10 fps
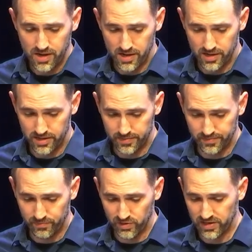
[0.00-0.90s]

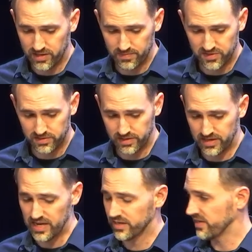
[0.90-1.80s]
Um, when it comes to
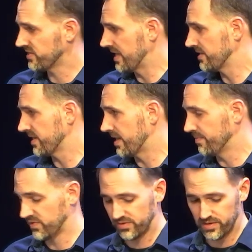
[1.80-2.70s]
connecting SaaS
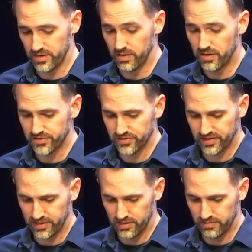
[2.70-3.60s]
apps on a larger
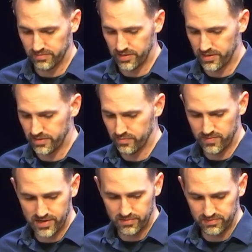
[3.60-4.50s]
scale, uh,
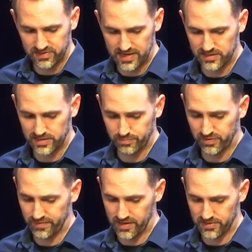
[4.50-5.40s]
why don't SaaS
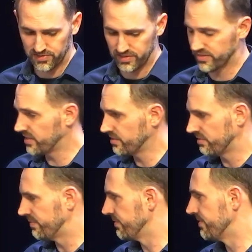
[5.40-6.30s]
providers continue to
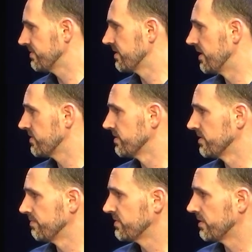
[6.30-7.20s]
build those connections
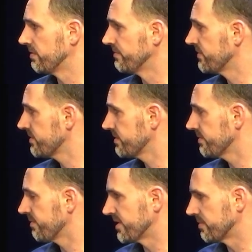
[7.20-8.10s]

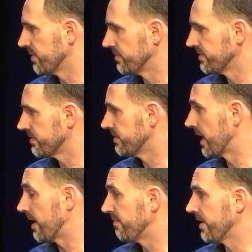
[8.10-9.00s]
themselves as opposed to
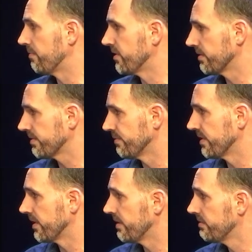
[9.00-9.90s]
AppFabric
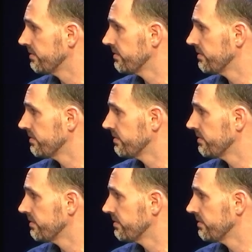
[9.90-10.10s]
doing that?